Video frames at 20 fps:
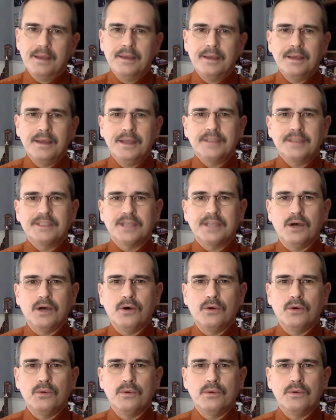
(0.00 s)
And
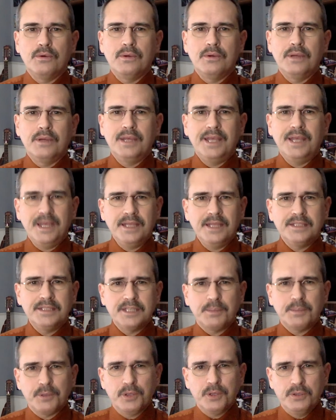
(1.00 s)
so he ends
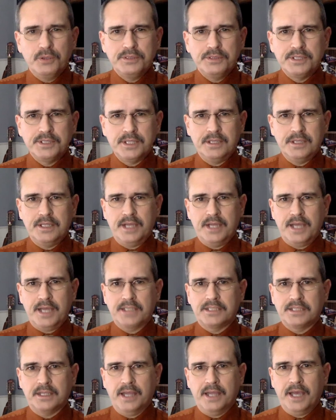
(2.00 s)
up losing the
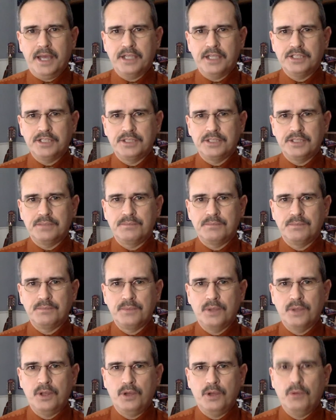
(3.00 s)
next election,
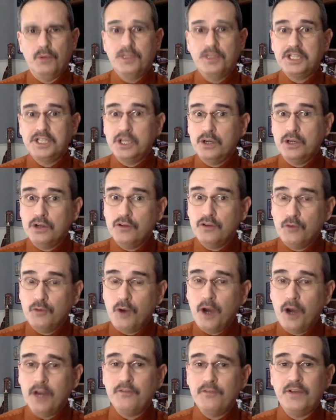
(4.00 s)
which he could have
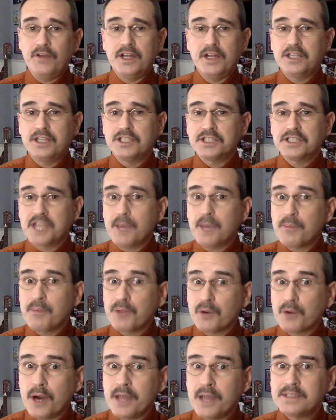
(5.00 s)
won if he had just kept the
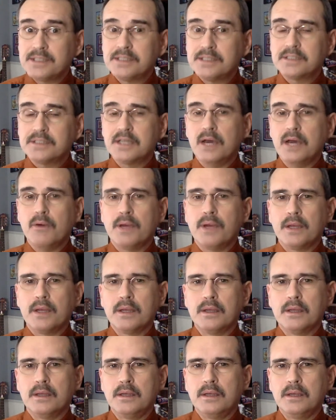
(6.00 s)
crisis going.
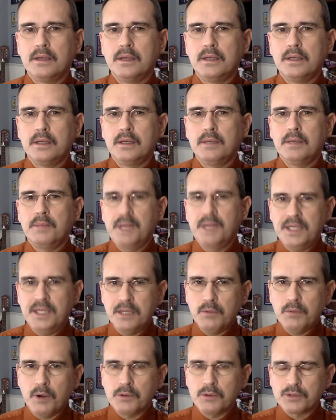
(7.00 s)
But he did
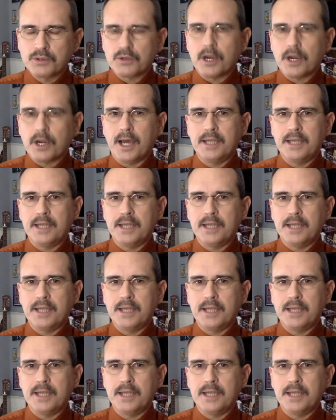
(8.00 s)
what was right.